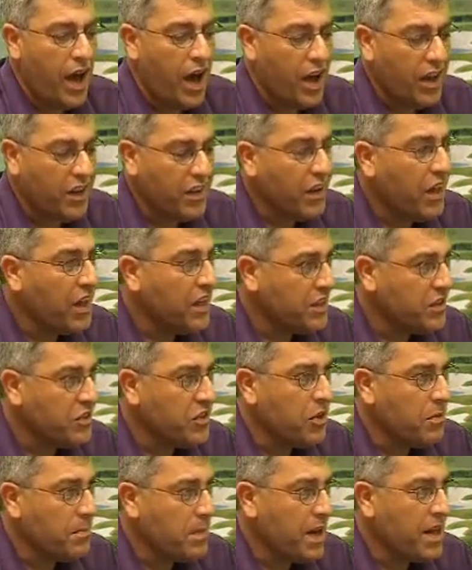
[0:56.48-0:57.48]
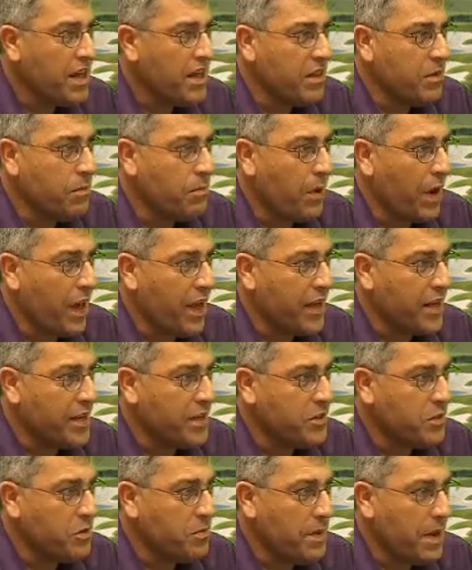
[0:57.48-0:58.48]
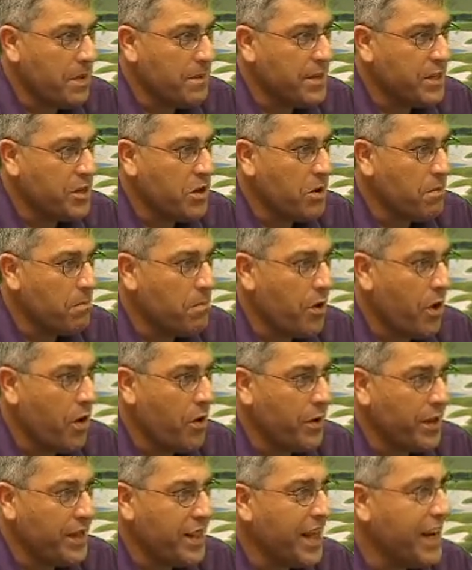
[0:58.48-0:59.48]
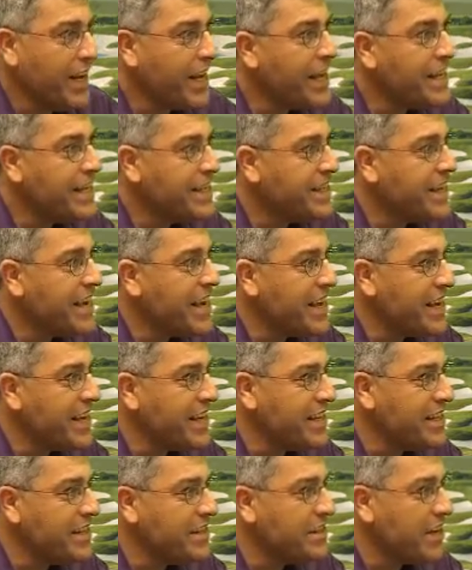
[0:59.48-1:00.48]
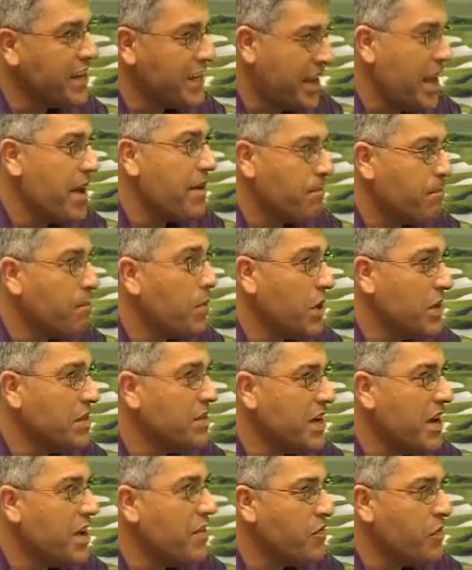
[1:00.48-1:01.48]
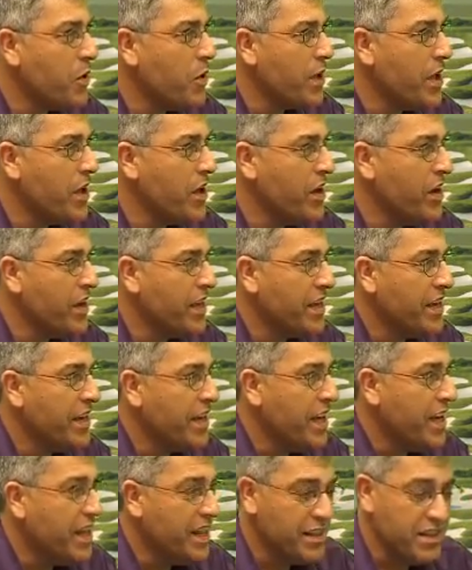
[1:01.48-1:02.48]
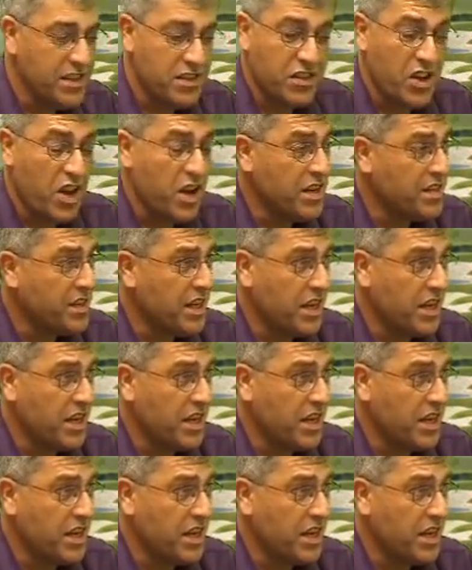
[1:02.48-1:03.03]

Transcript: unlike so many of the players who maybe turn pro in their late teens and get burnt out very early, this guy's